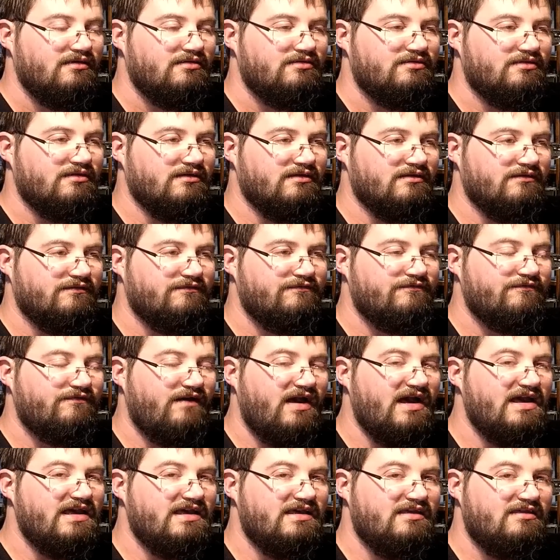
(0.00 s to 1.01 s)
the
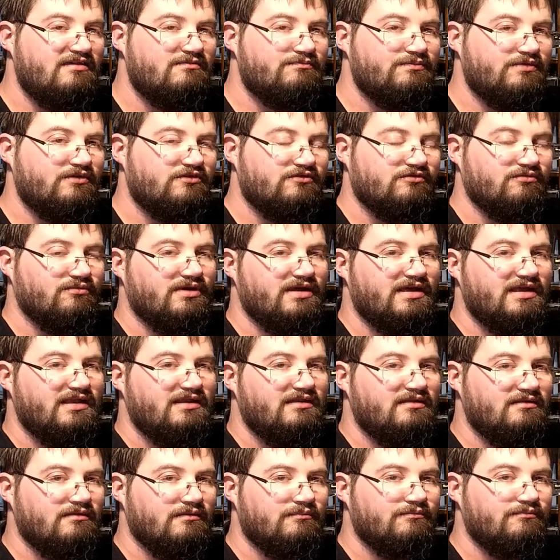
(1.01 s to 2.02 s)
phase
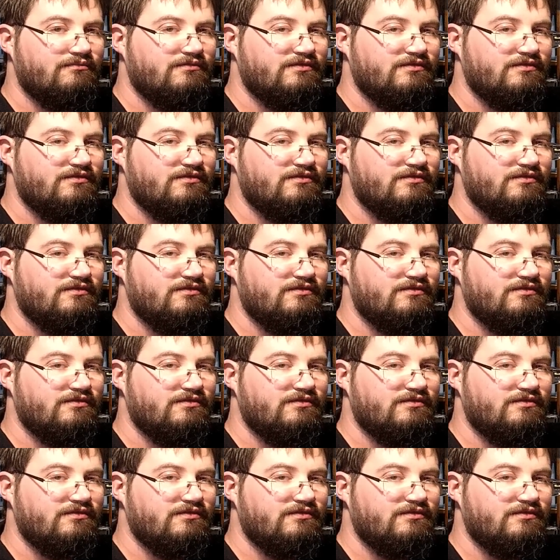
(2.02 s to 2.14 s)
between